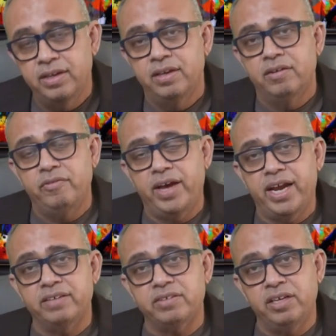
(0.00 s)

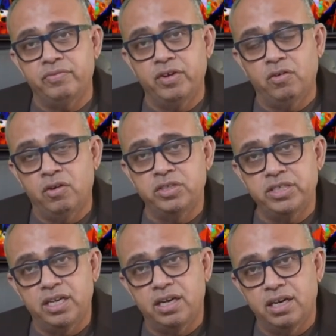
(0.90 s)
whereas if the
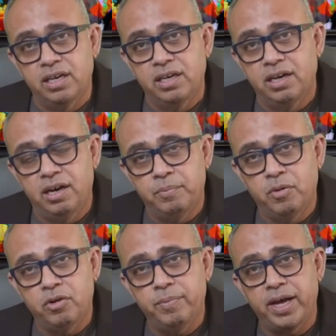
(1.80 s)
original uh,
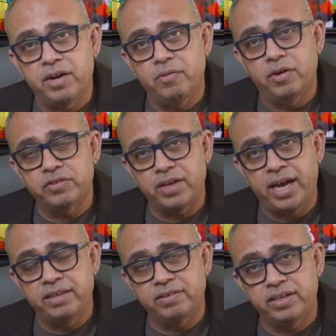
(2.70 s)
bone marrow was
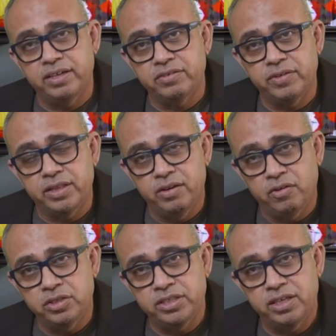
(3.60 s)
as it is with the
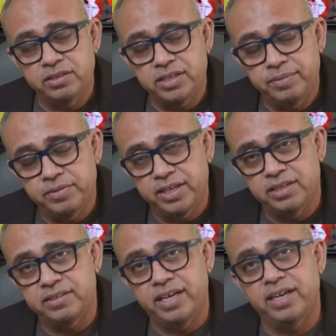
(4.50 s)
original stem
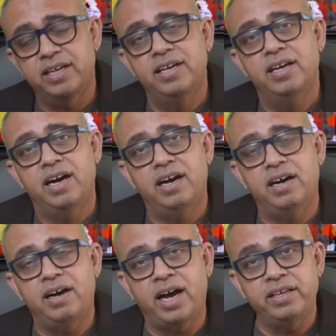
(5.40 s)
cells then uh,
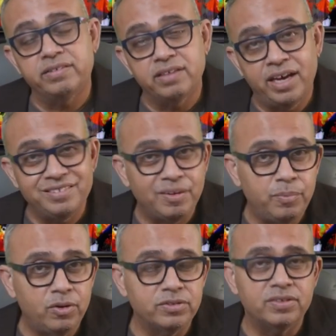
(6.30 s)
I, I
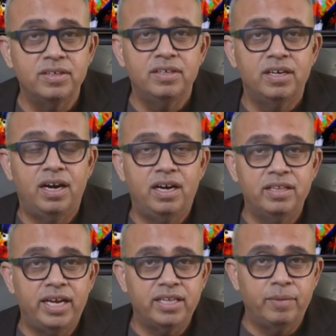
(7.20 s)
suppose uh,
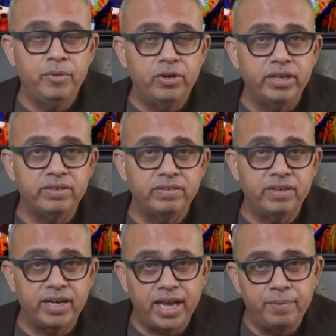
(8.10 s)
that the mutations
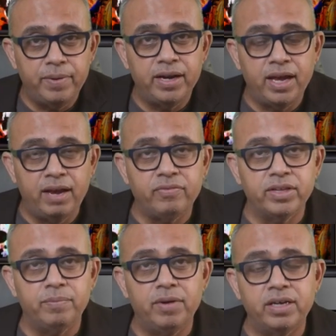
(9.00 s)
that happened after
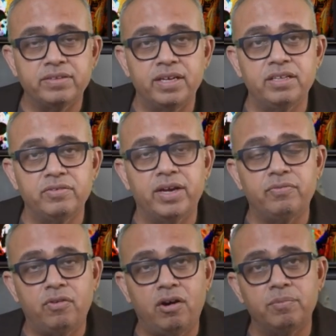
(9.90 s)
the blood cells were
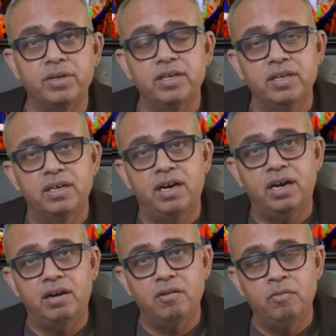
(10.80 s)
formed
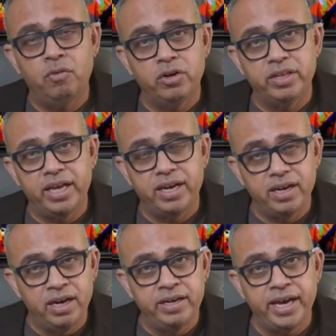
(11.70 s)
uh, would
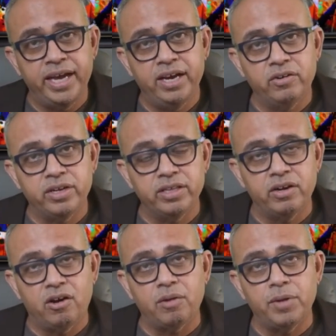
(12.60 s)
then die out in the
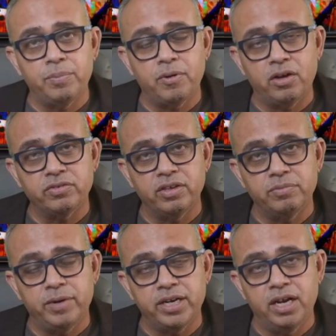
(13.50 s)
normal process
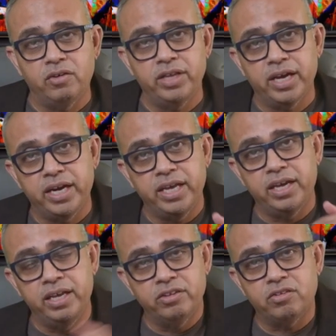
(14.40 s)
but now they are getting
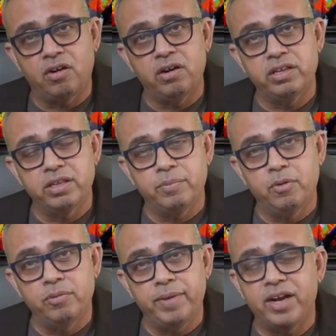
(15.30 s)
installed in the
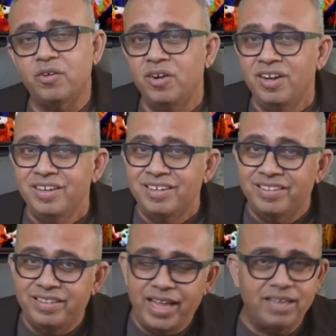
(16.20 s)
bone marrow
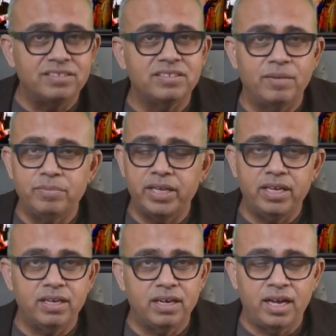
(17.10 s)
that's
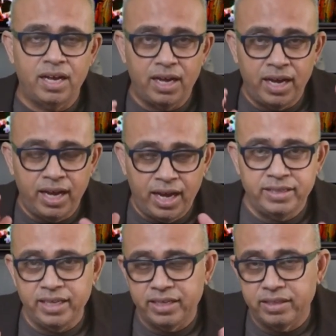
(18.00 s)
something uh, I, I
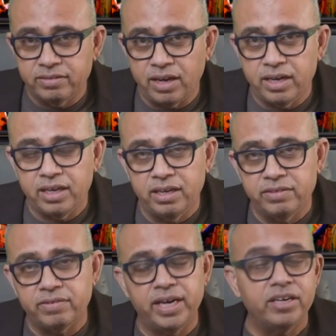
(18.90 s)
think this article is
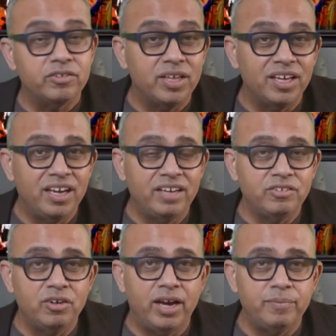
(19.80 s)
trying to say guys you
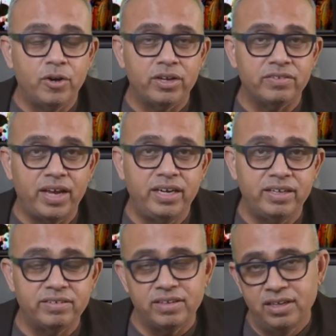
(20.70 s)
know i'm not a
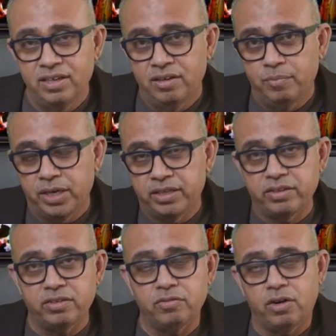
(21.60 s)
scientist but this
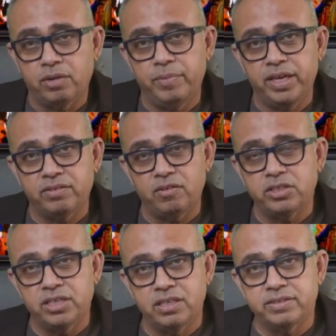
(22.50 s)
is what makes
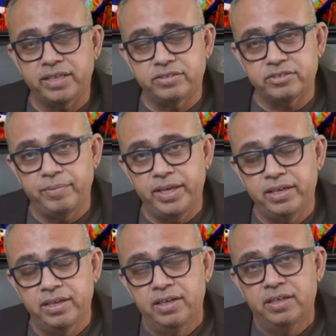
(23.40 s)
logical sense to me
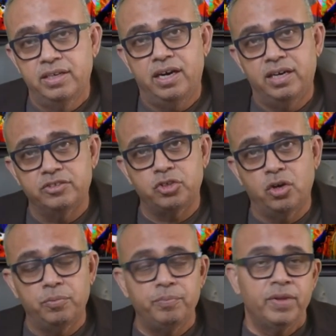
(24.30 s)
uh,
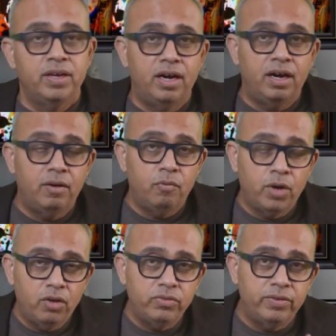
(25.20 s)
so uh, one
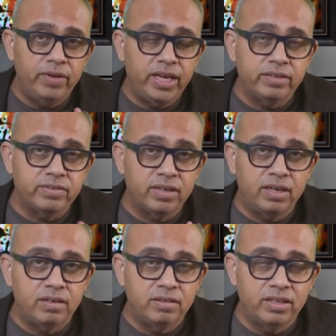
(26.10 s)
of the ways
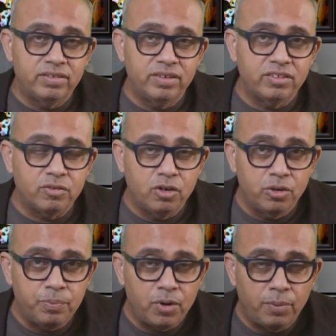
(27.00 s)
uh, this risk
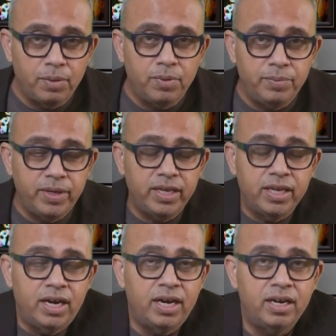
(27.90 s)
could probably be
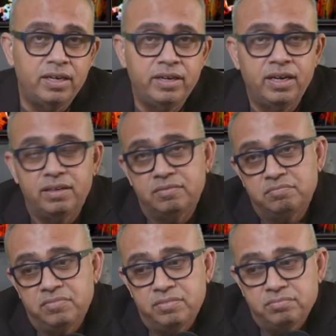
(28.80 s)
uh,
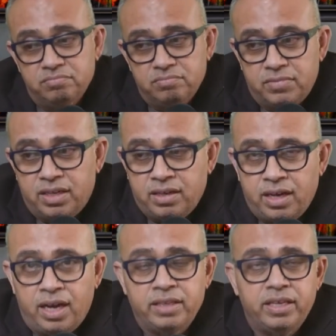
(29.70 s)

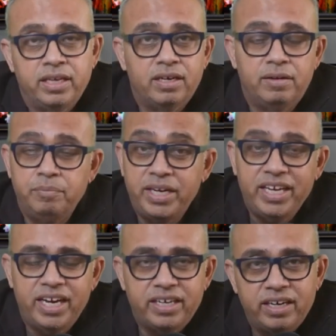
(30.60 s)
I think uh,
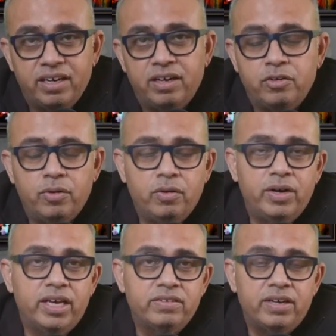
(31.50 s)
mitigated to a good
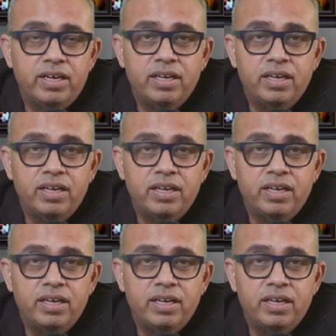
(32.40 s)
extent